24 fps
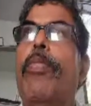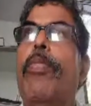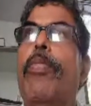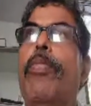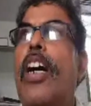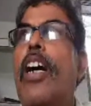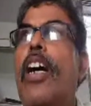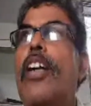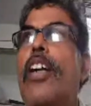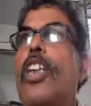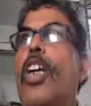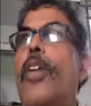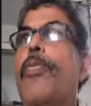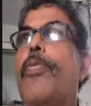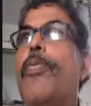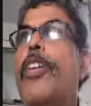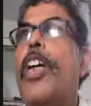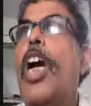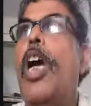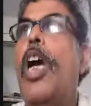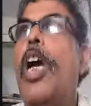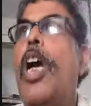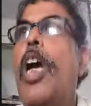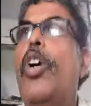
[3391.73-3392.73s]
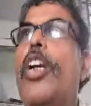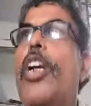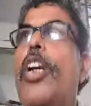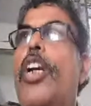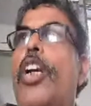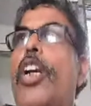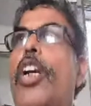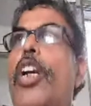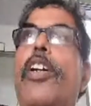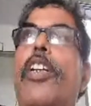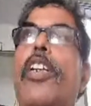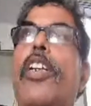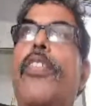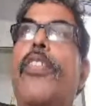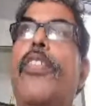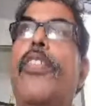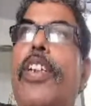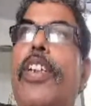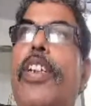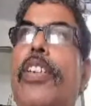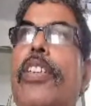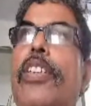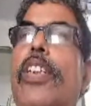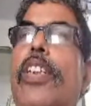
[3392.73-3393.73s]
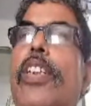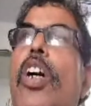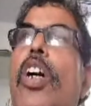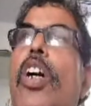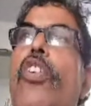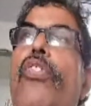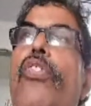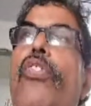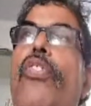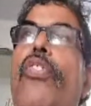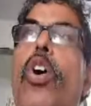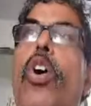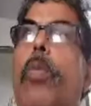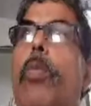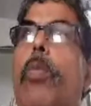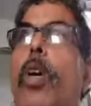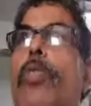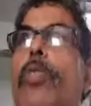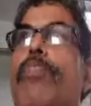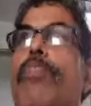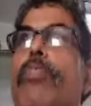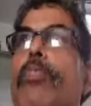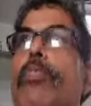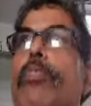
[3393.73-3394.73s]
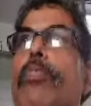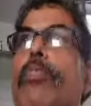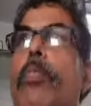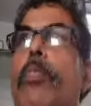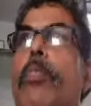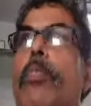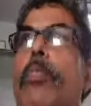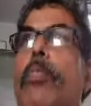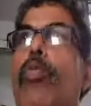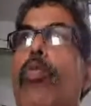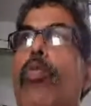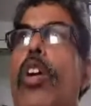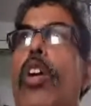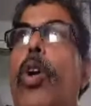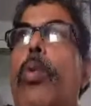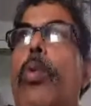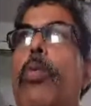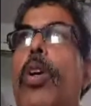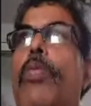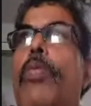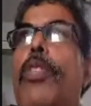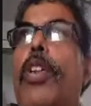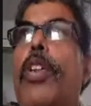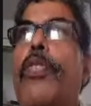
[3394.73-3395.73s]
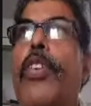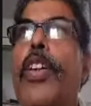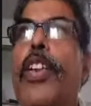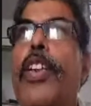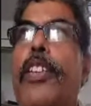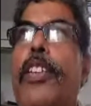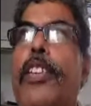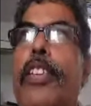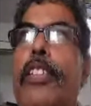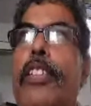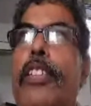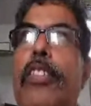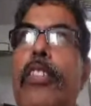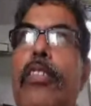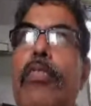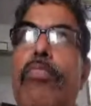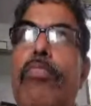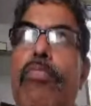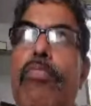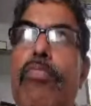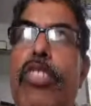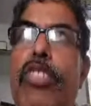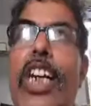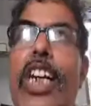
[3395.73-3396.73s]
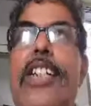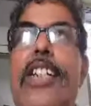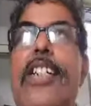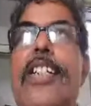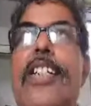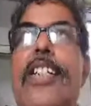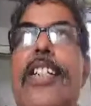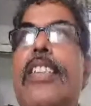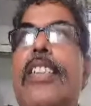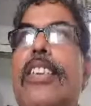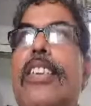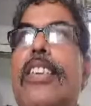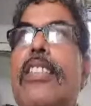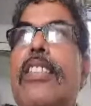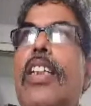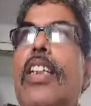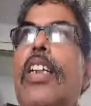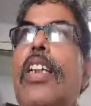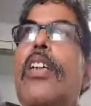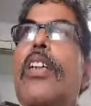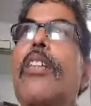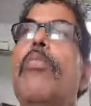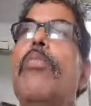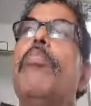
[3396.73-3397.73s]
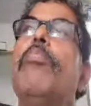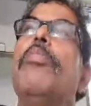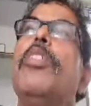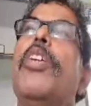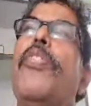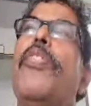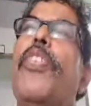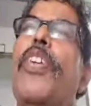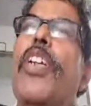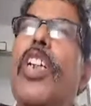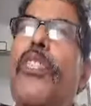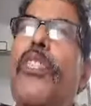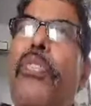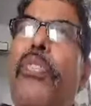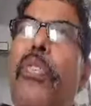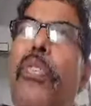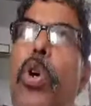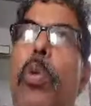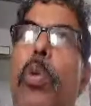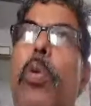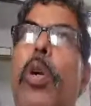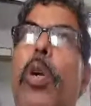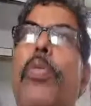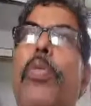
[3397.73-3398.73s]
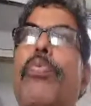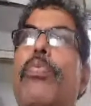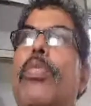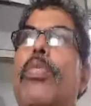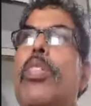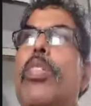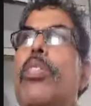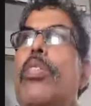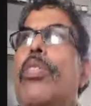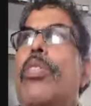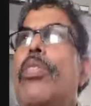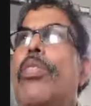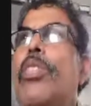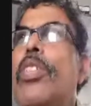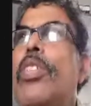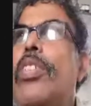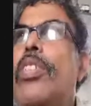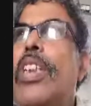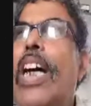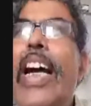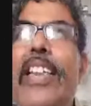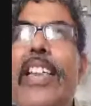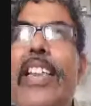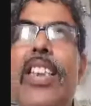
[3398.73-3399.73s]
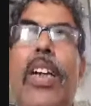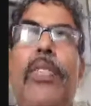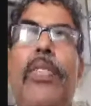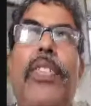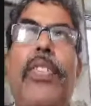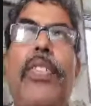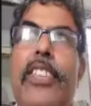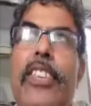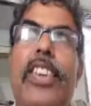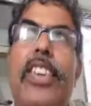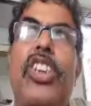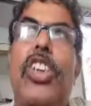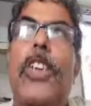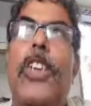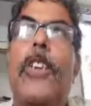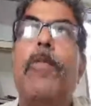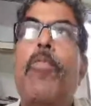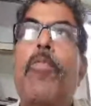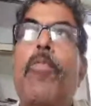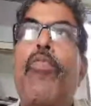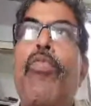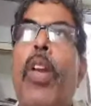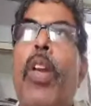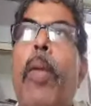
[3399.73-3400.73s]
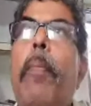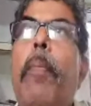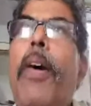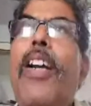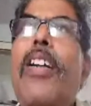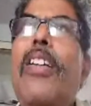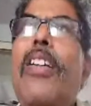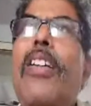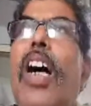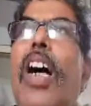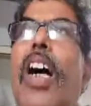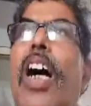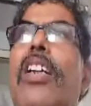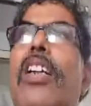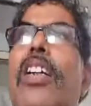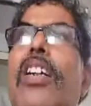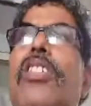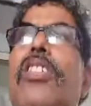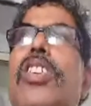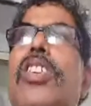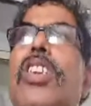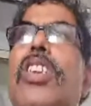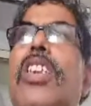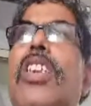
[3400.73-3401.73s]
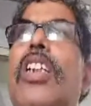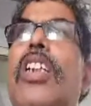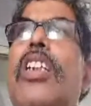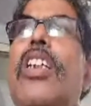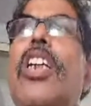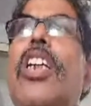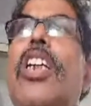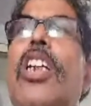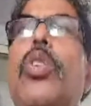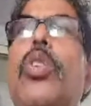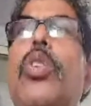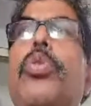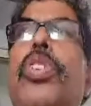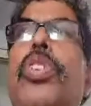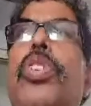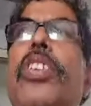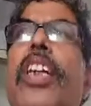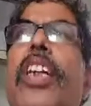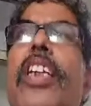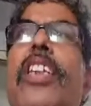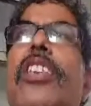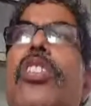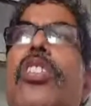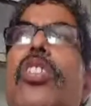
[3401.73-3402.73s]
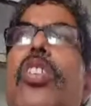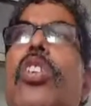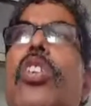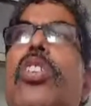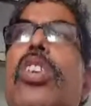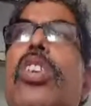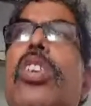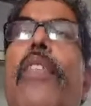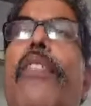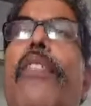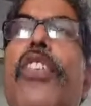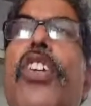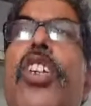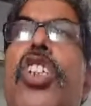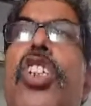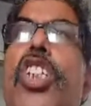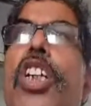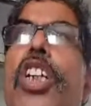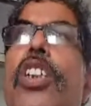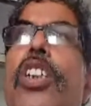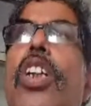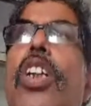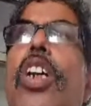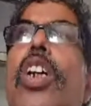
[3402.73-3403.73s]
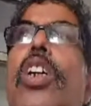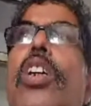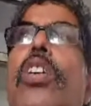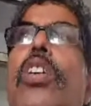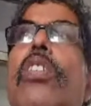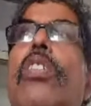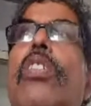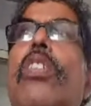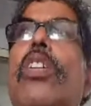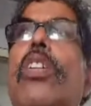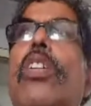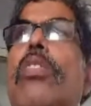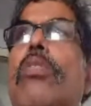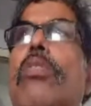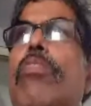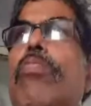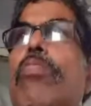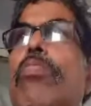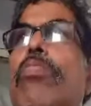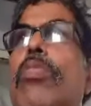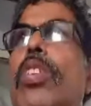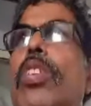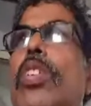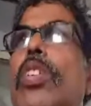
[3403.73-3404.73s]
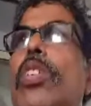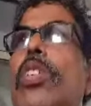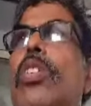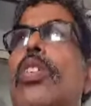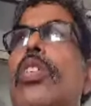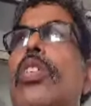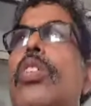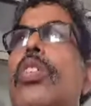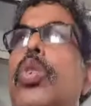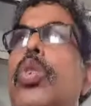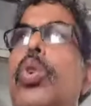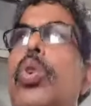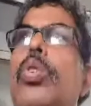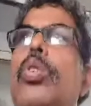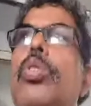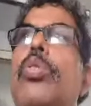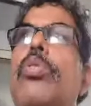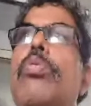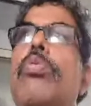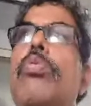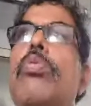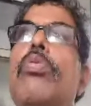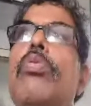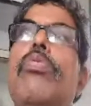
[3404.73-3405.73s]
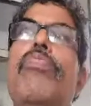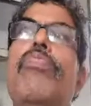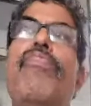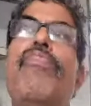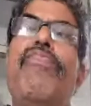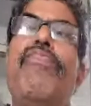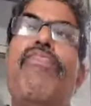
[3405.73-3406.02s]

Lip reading: kind of time, we are giving different form of different journals, different form of write-up, etc. But I consider, you see, that is not sufficient to